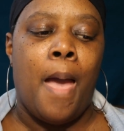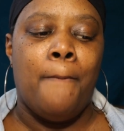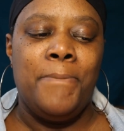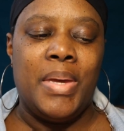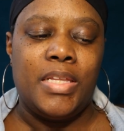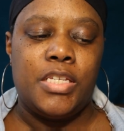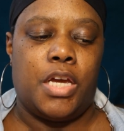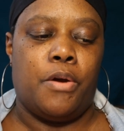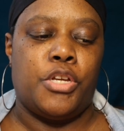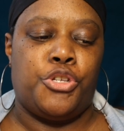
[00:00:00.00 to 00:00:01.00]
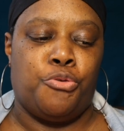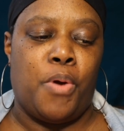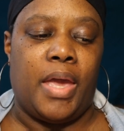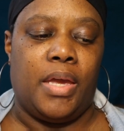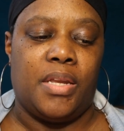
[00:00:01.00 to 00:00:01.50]
military
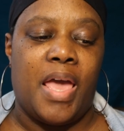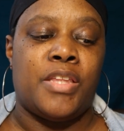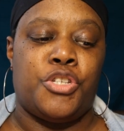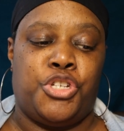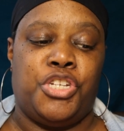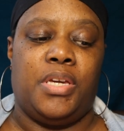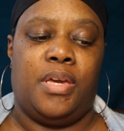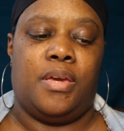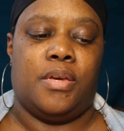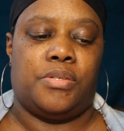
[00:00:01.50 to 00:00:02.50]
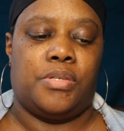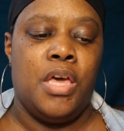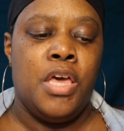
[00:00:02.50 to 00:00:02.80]
trained and she is.